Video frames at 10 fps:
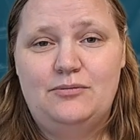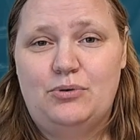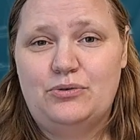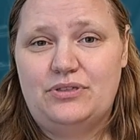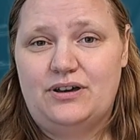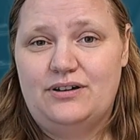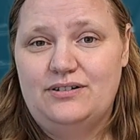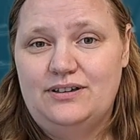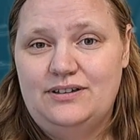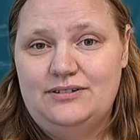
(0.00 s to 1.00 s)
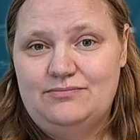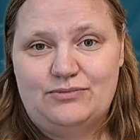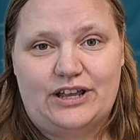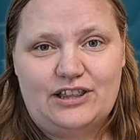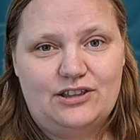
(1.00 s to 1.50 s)
both the
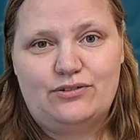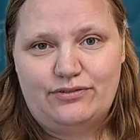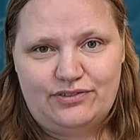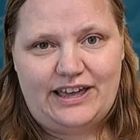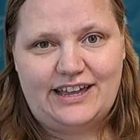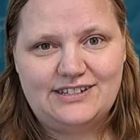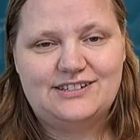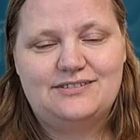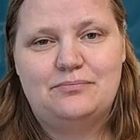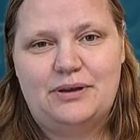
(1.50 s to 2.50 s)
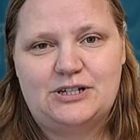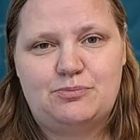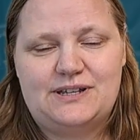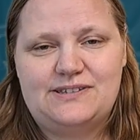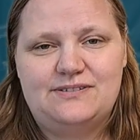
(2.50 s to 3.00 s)
regular flat bench
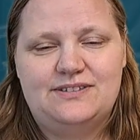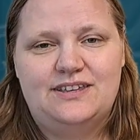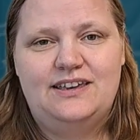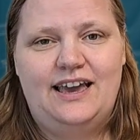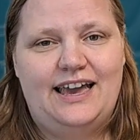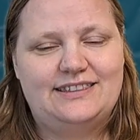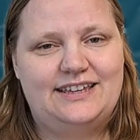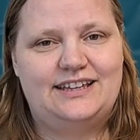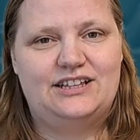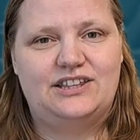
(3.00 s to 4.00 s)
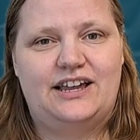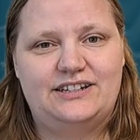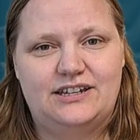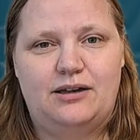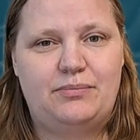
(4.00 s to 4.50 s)
press and the
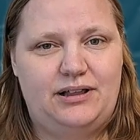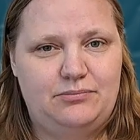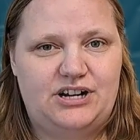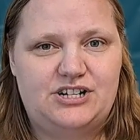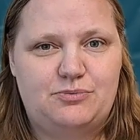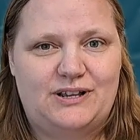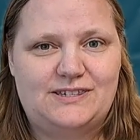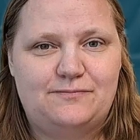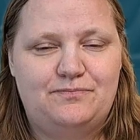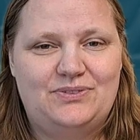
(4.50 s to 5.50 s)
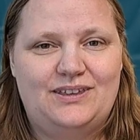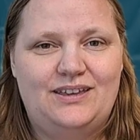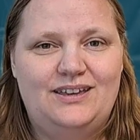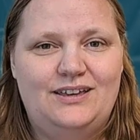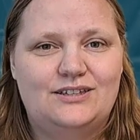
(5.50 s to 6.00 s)
inclined dumbbell bench press.
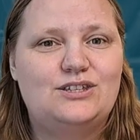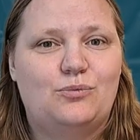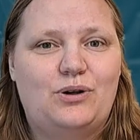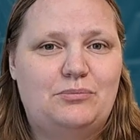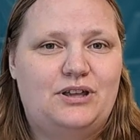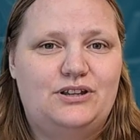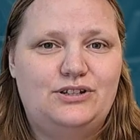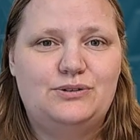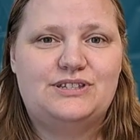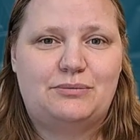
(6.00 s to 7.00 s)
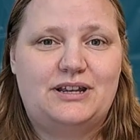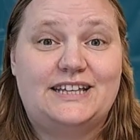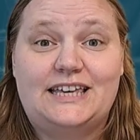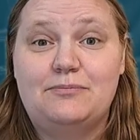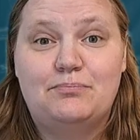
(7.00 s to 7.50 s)
So what I'm going to do is I'm going to
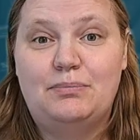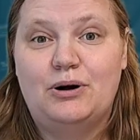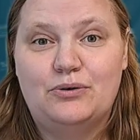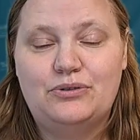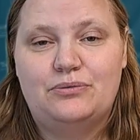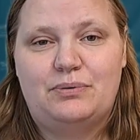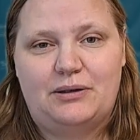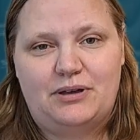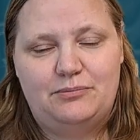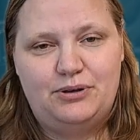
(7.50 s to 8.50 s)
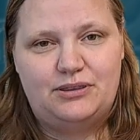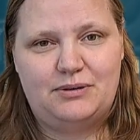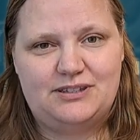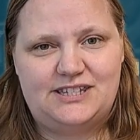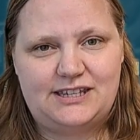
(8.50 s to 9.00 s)
keep both, but I'm going to put them
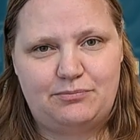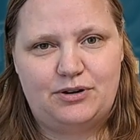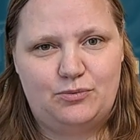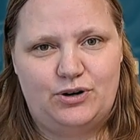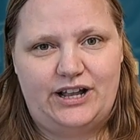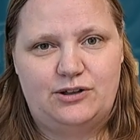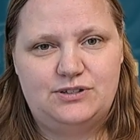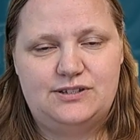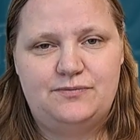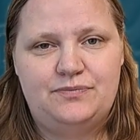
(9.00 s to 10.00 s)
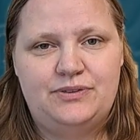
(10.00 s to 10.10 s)
on separate workouts.